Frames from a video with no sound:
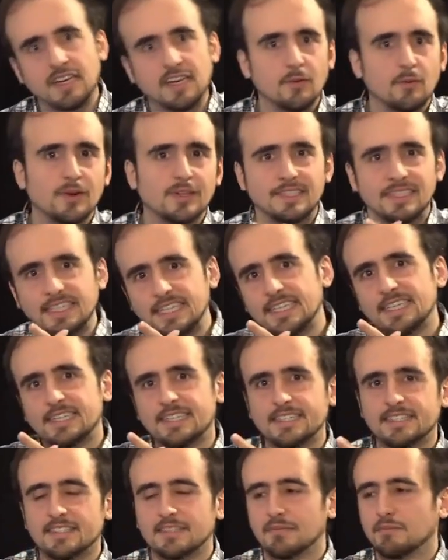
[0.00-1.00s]
new
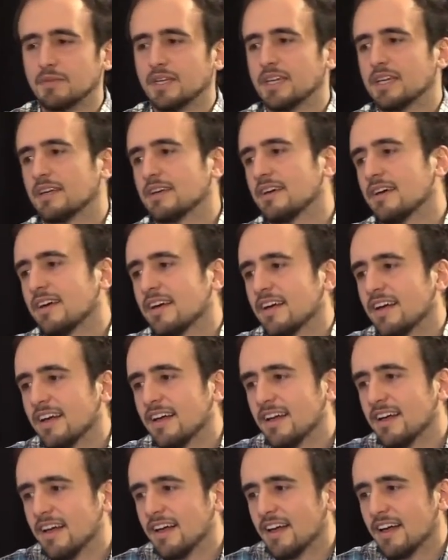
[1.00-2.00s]
ideas and being
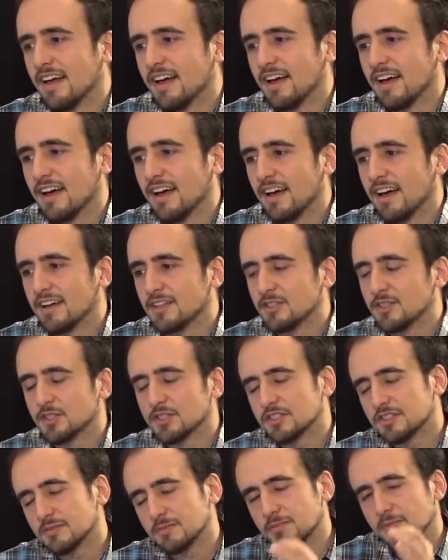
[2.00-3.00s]

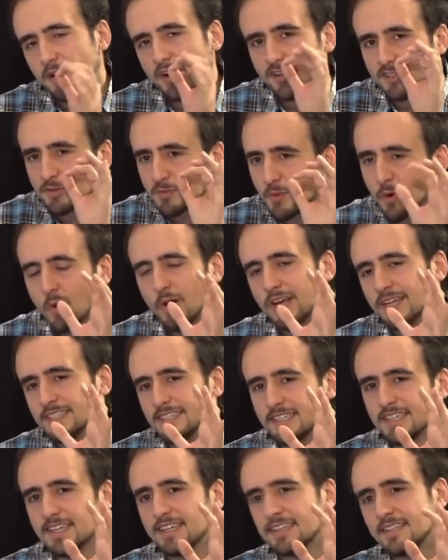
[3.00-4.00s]
just a very small
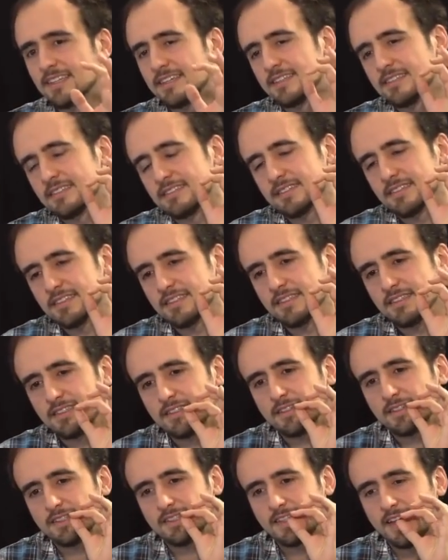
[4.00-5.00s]
idea that
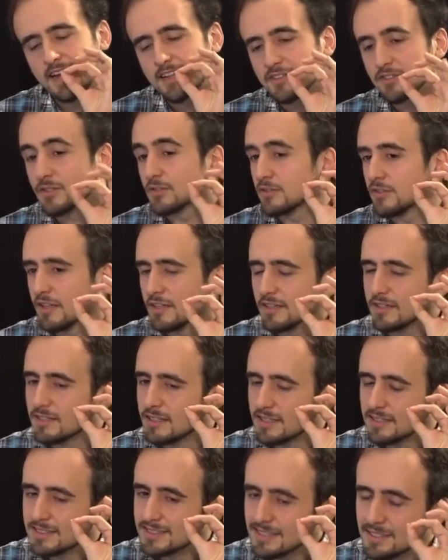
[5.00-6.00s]
the answer to that
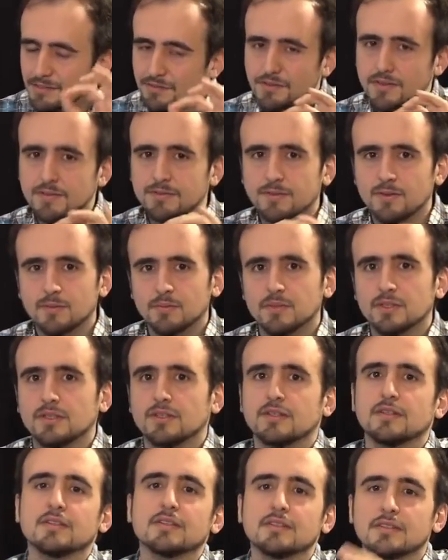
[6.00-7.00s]
idea is different from
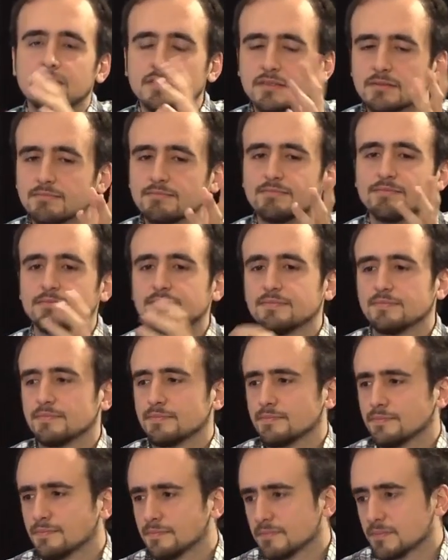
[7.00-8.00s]
the
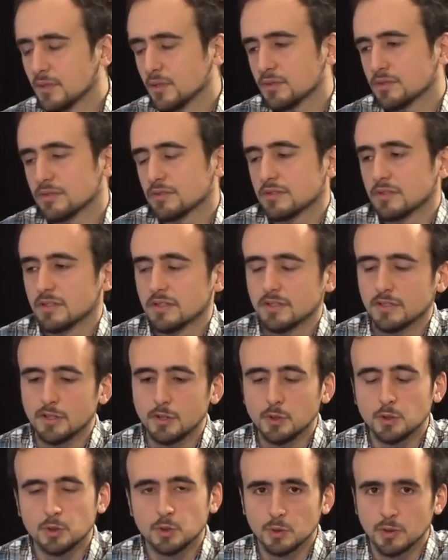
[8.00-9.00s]
most
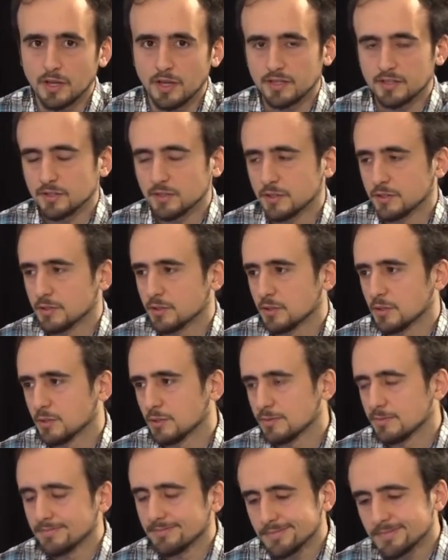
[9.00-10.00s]
usual answer,
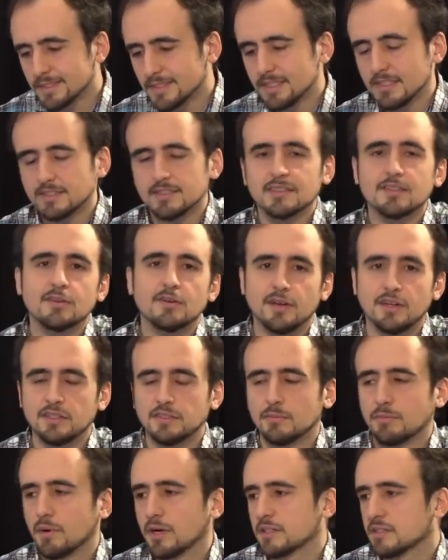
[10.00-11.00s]
so it creates
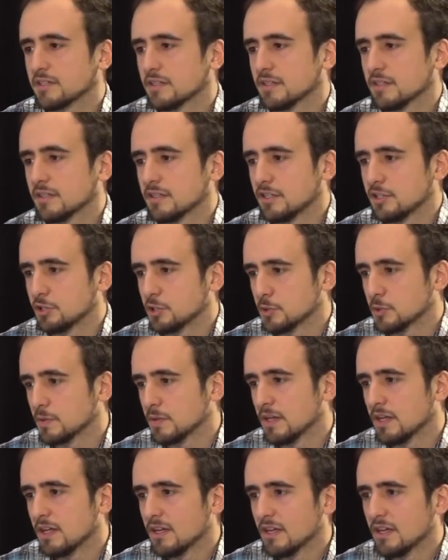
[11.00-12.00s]
a practical issue.
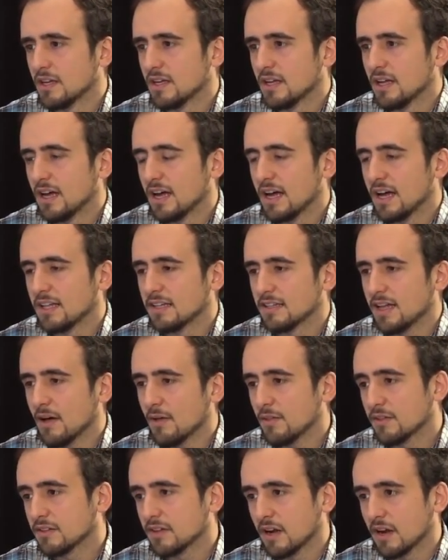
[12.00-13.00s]
And now
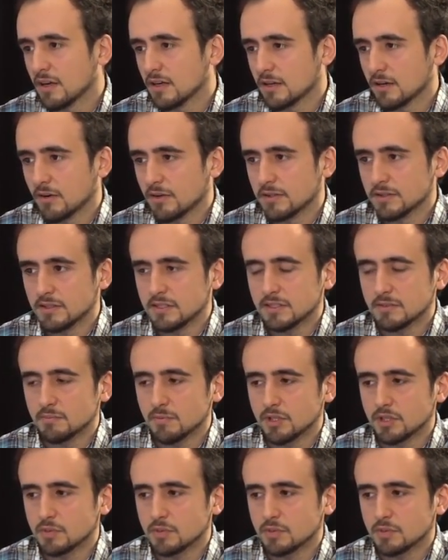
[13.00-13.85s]
that the Caro Kann is